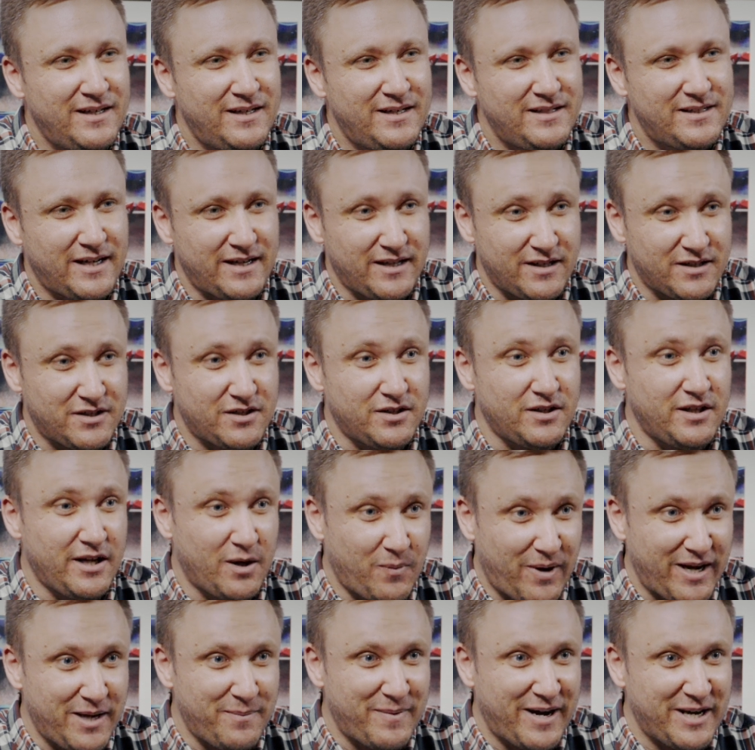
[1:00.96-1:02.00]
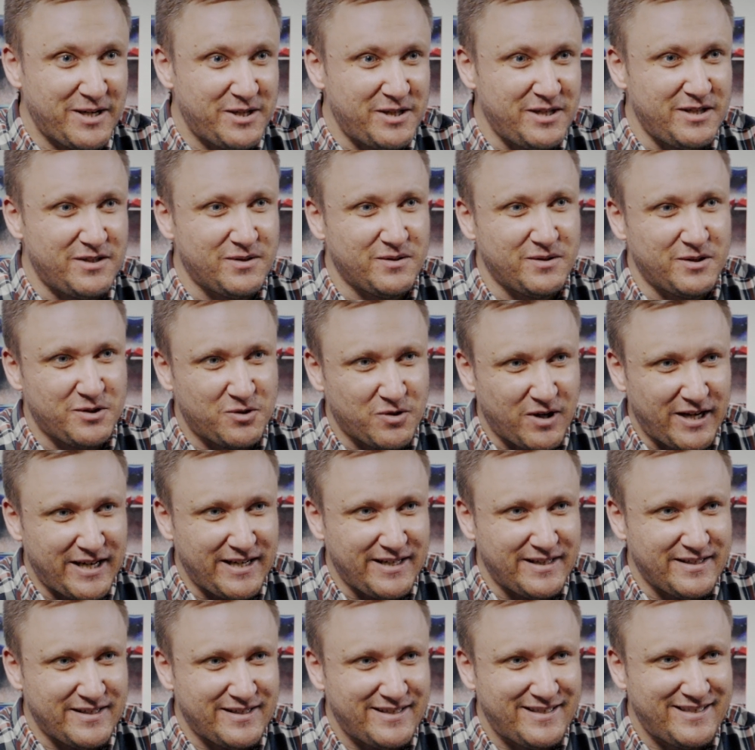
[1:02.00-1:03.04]
take us to the away matches on the
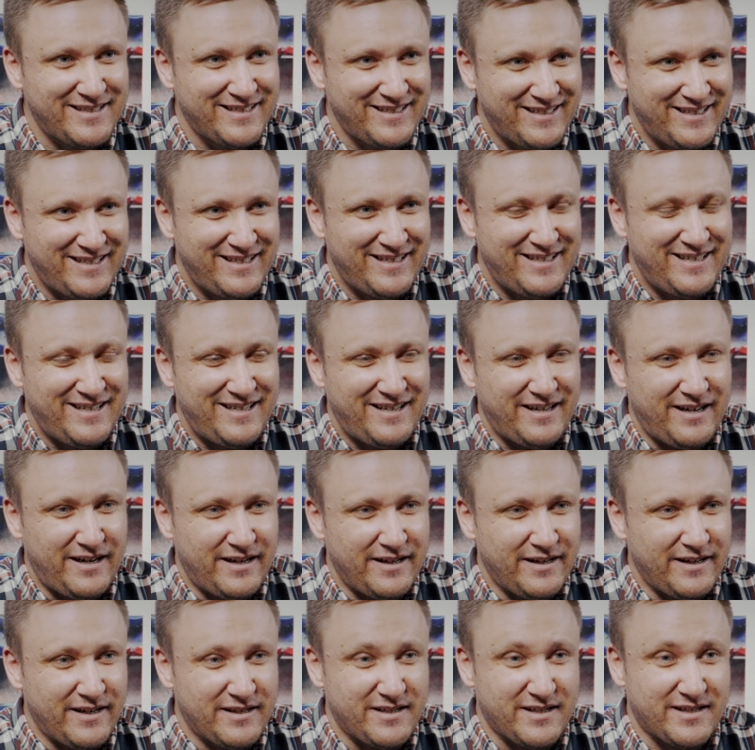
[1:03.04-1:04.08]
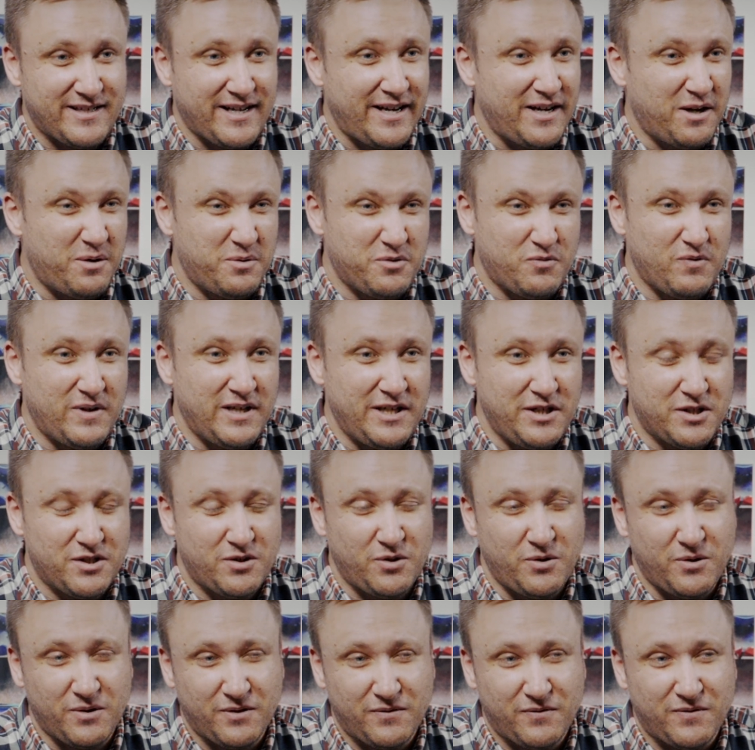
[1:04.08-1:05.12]
trains. And as I say, I was really
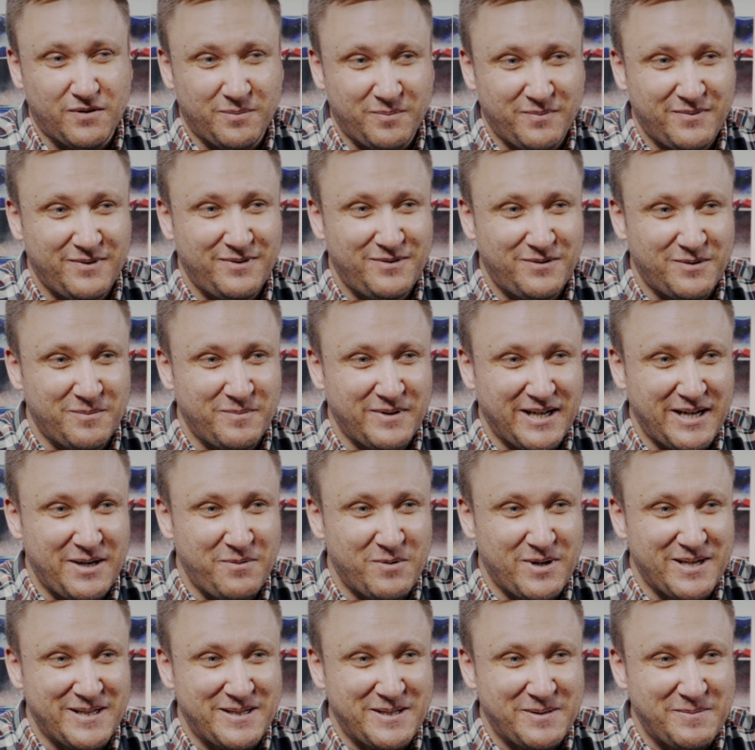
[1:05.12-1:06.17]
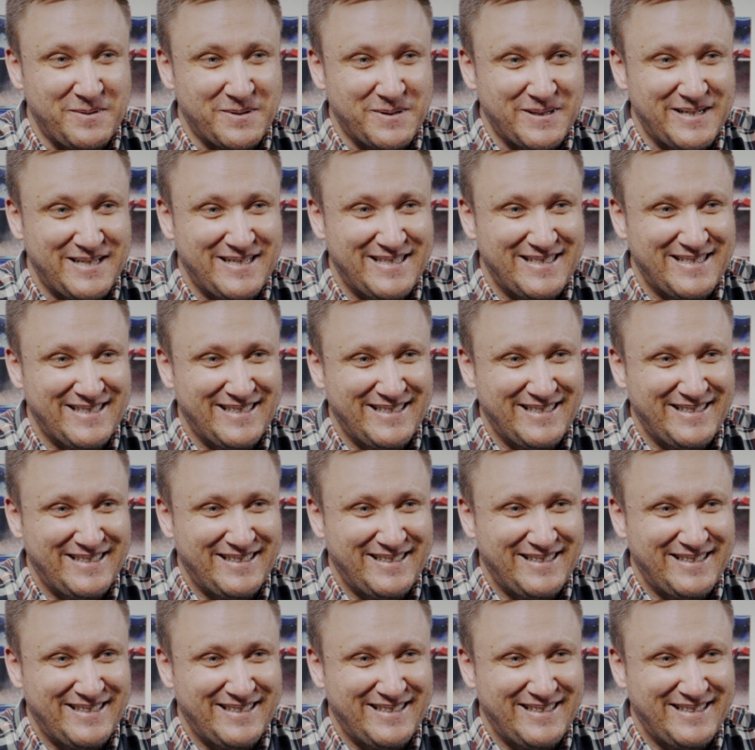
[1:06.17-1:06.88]
just hooked from day one, to be honest.